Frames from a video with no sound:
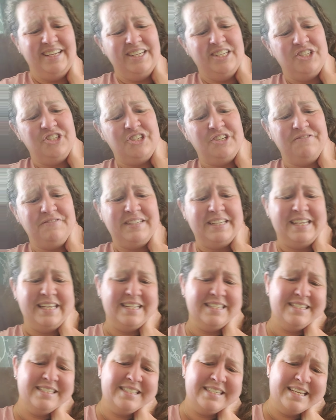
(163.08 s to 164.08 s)
shifting
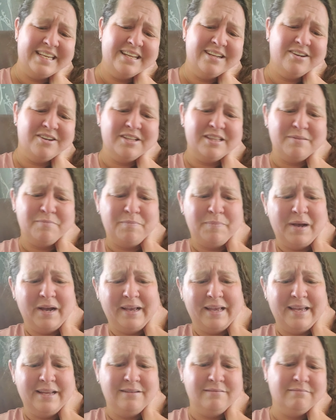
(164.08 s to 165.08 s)
his seat on the
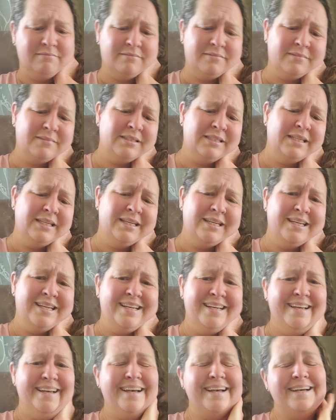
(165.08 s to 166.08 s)
bucket.
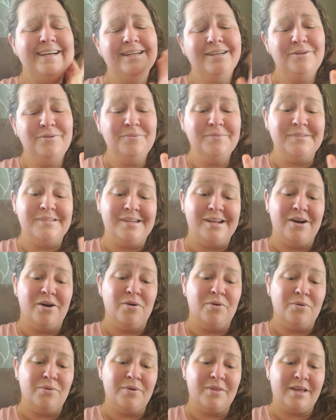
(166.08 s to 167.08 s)
I don't
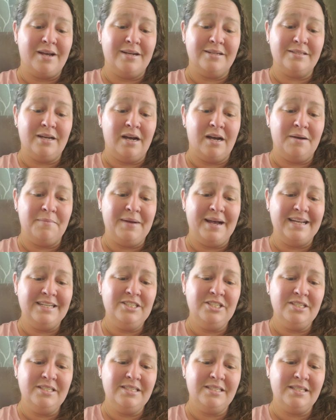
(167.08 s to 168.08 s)
know, thought Tom. I
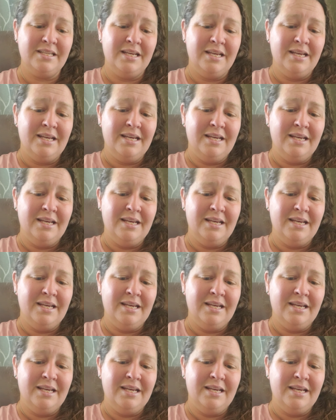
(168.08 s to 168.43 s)
just